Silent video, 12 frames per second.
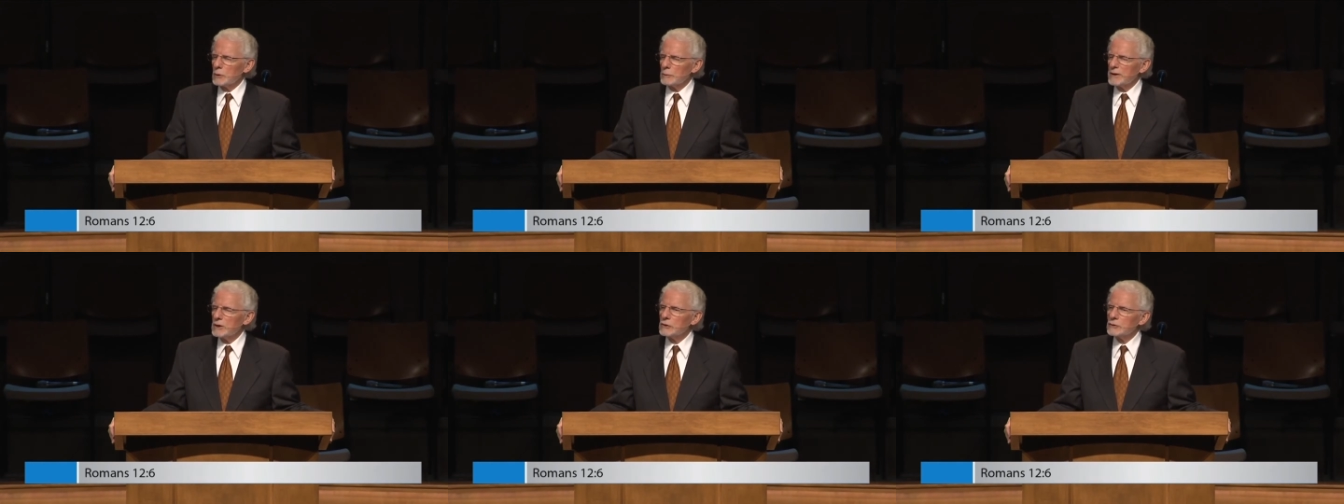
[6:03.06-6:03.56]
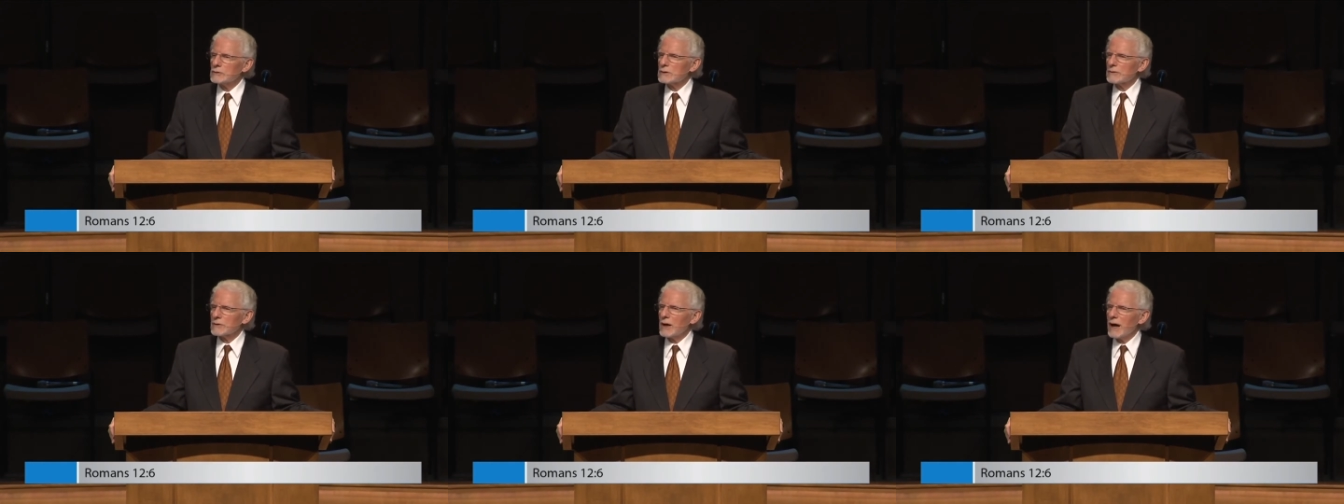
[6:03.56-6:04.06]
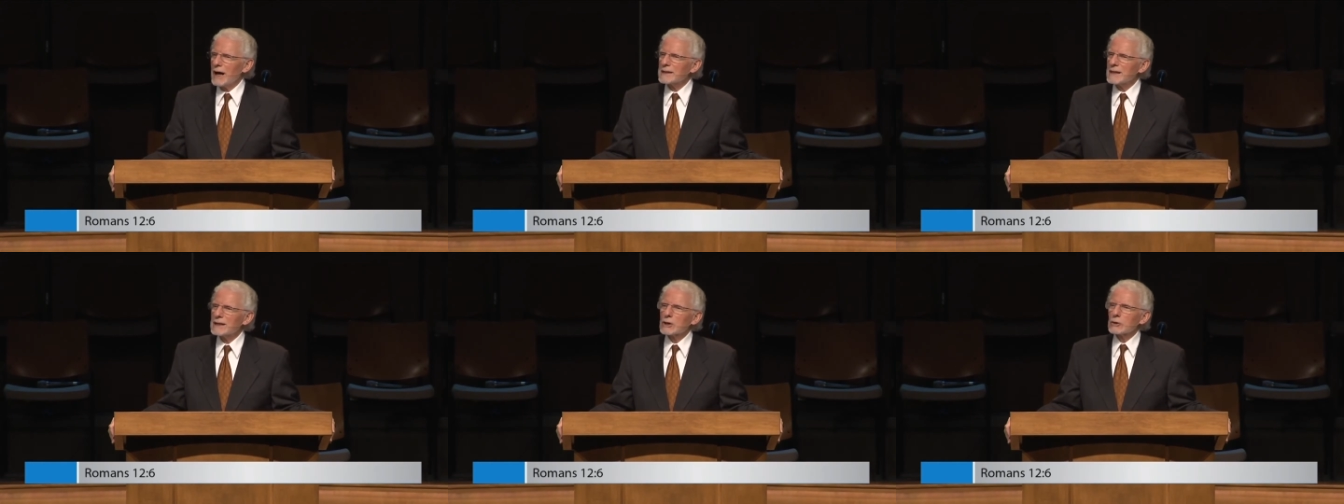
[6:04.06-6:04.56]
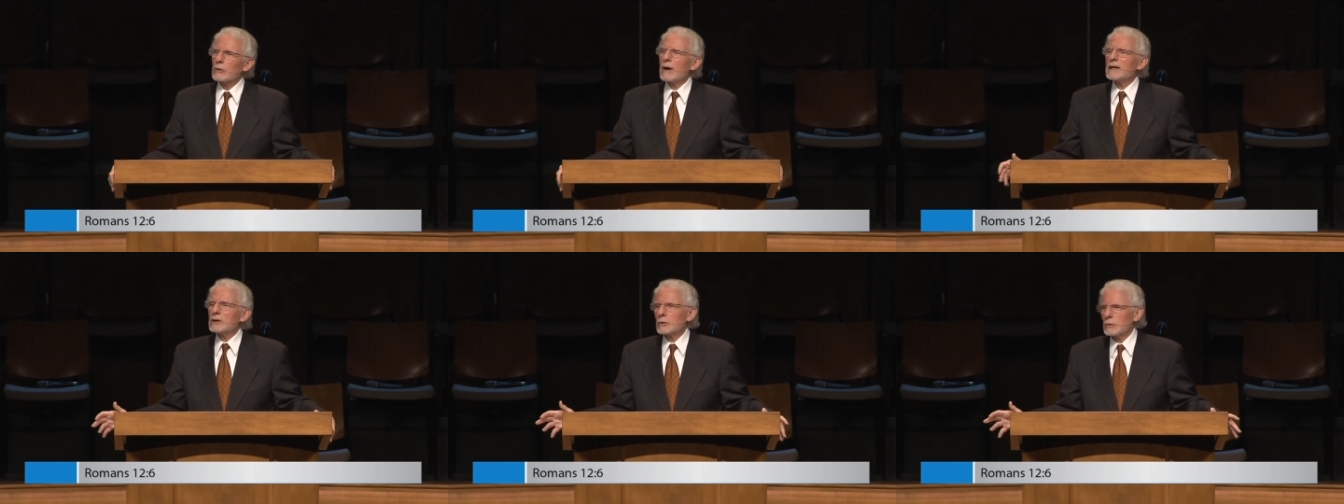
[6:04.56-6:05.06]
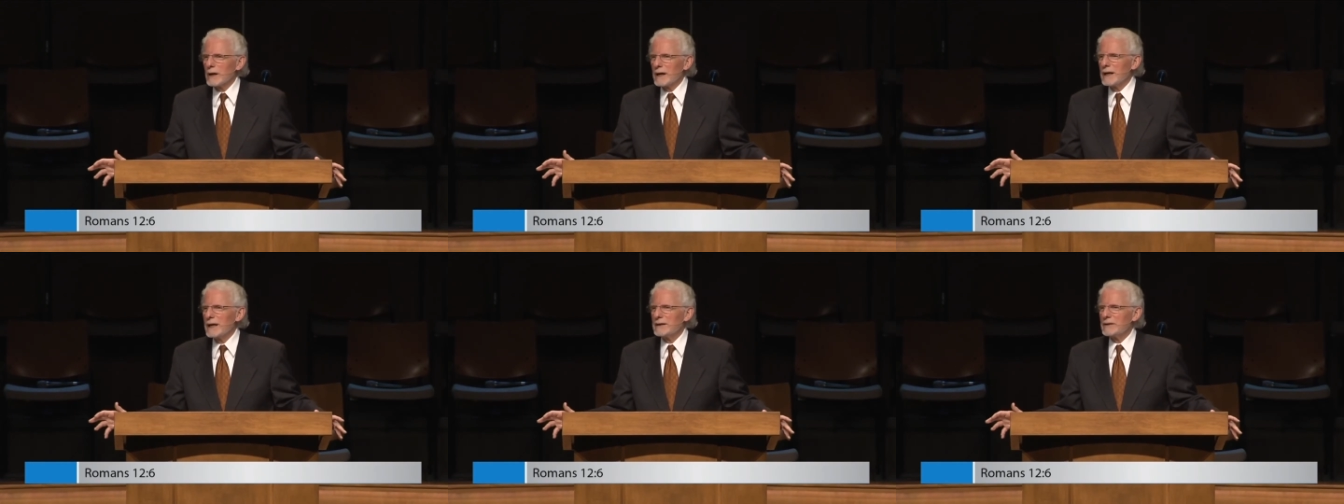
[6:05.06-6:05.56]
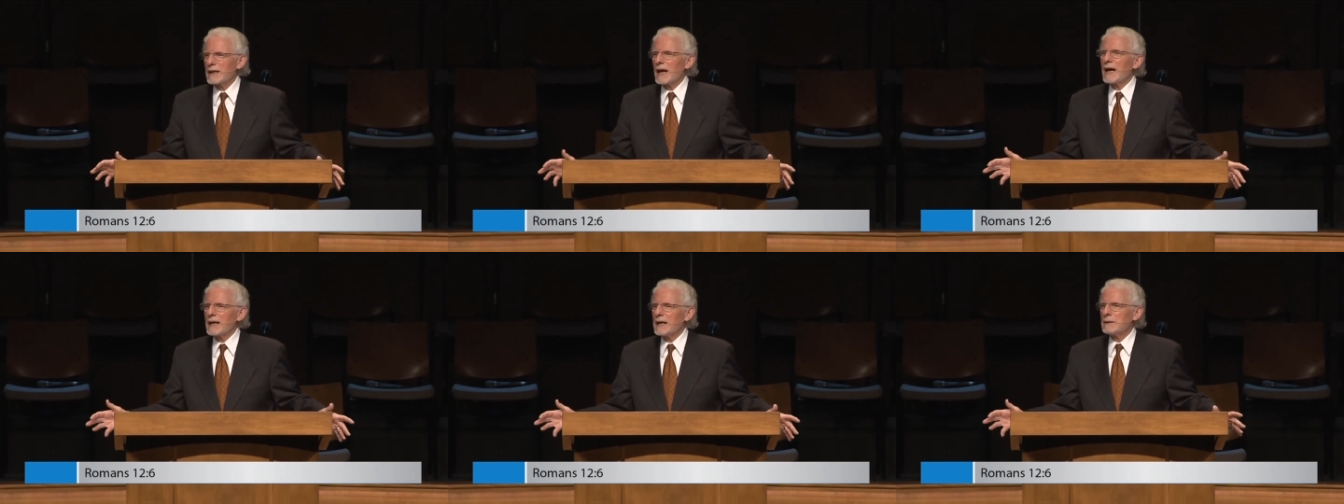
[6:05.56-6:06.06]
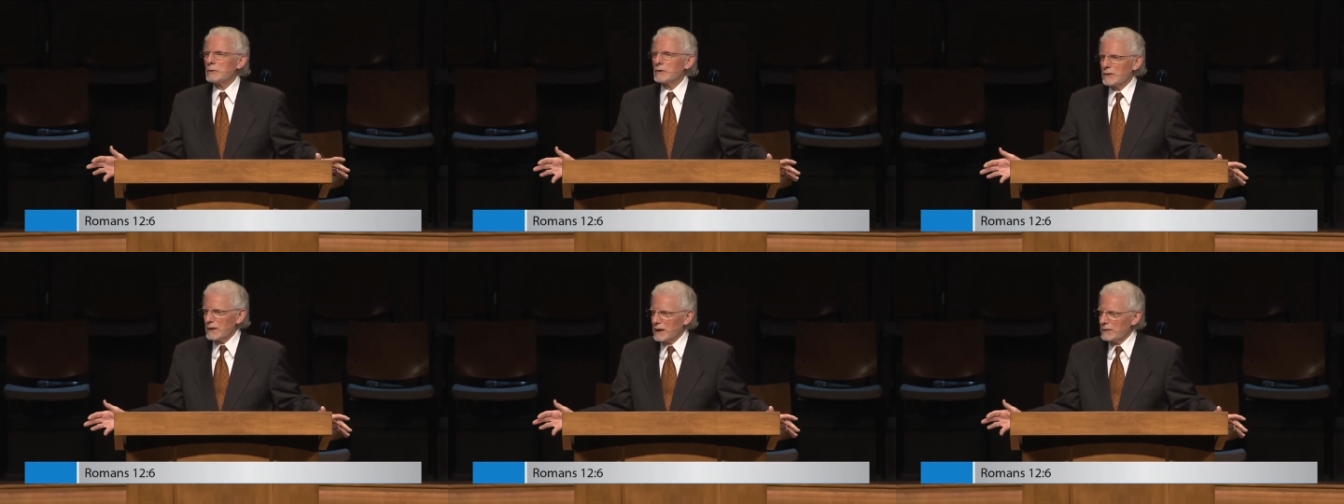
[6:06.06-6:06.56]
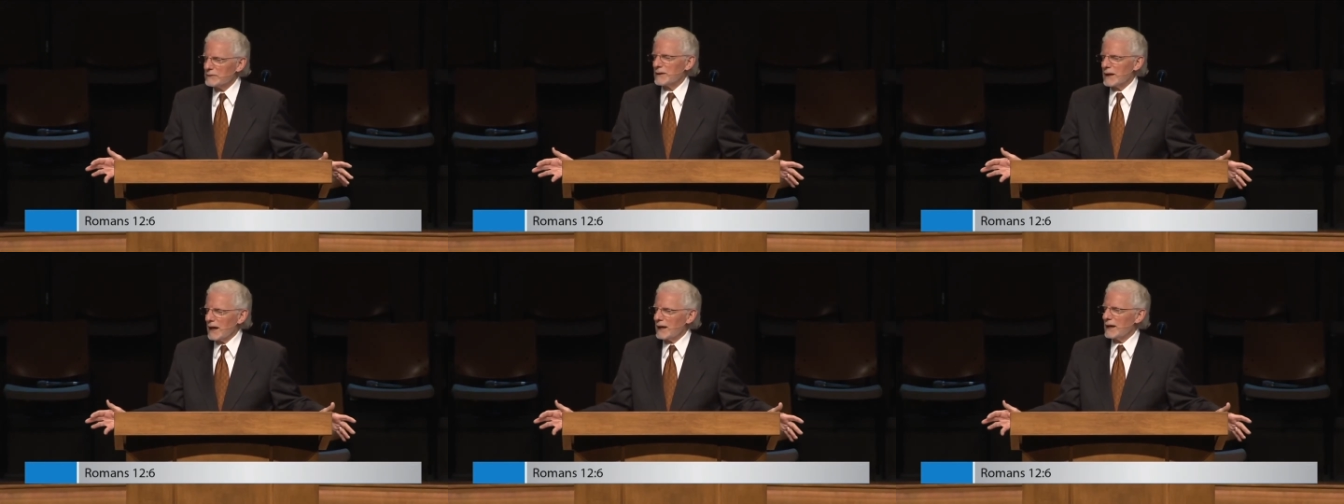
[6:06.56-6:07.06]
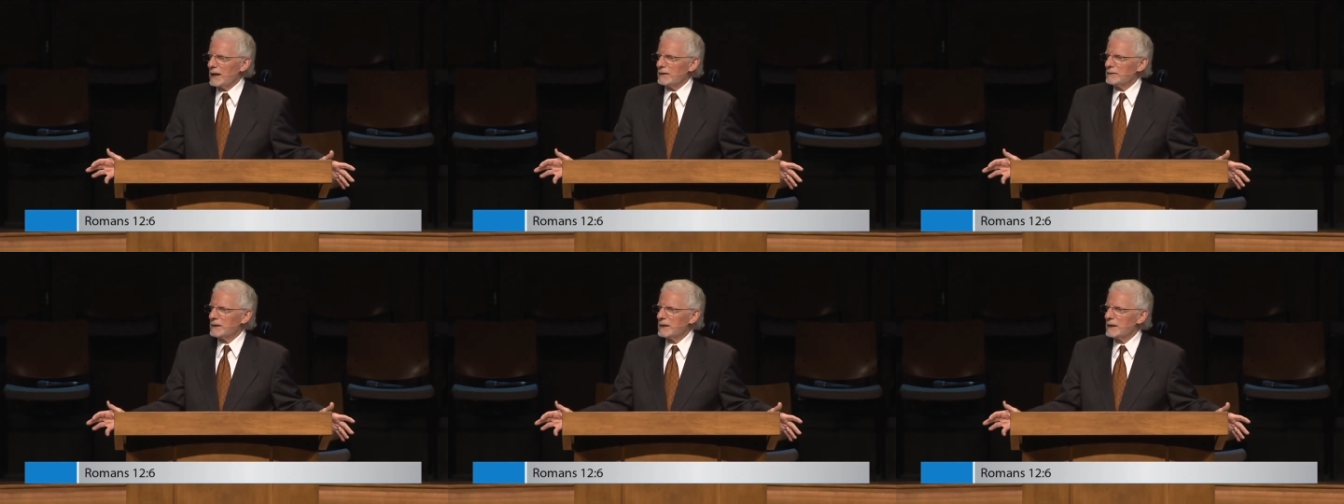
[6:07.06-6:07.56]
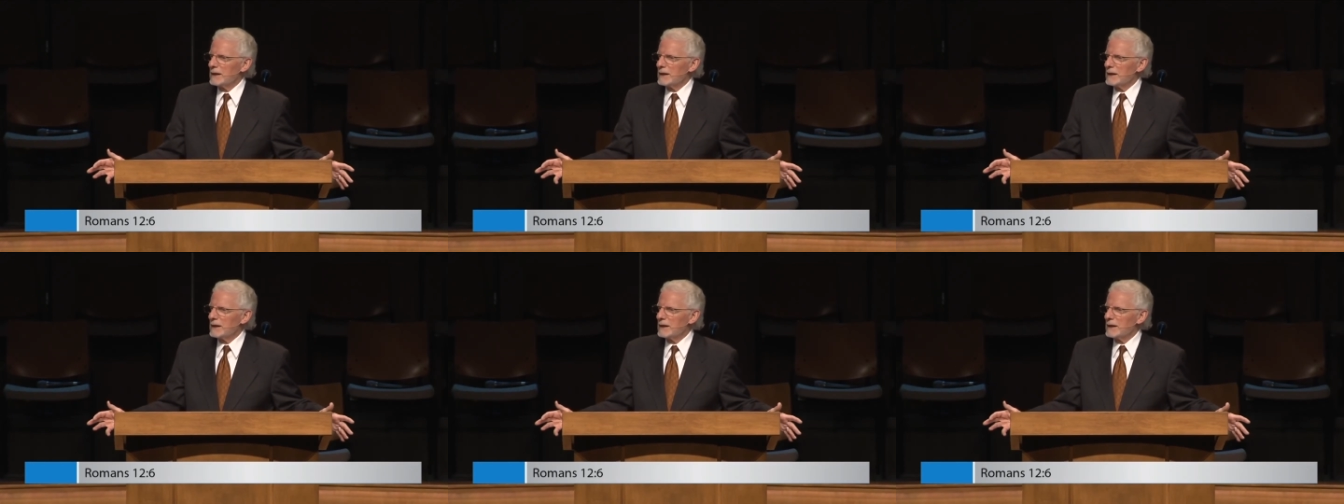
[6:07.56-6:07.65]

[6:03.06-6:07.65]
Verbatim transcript: and will be used of God in a greater way than I am with the gift that I have.